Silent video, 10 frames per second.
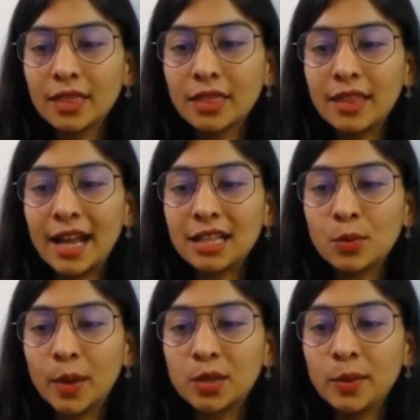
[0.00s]
That's
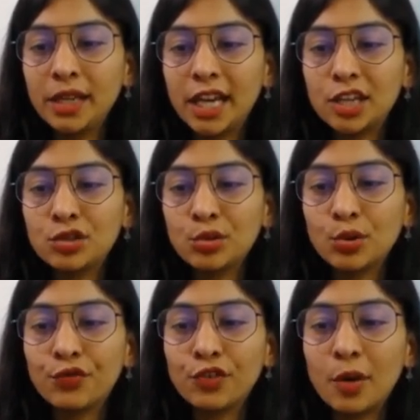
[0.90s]
what we get to
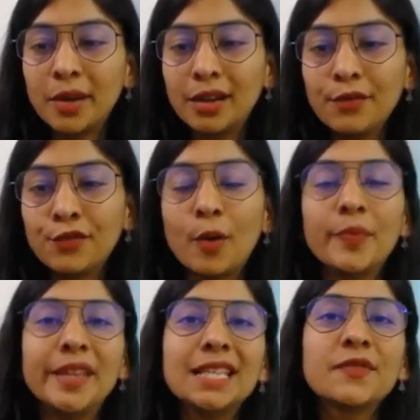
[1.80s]
know from here,
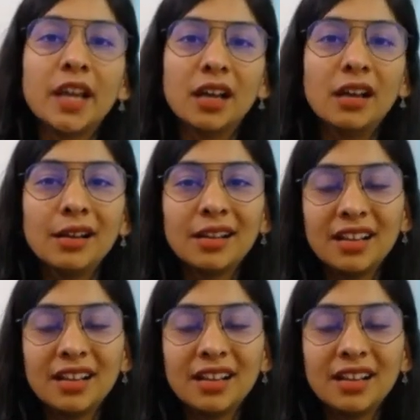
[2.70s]
from these figure.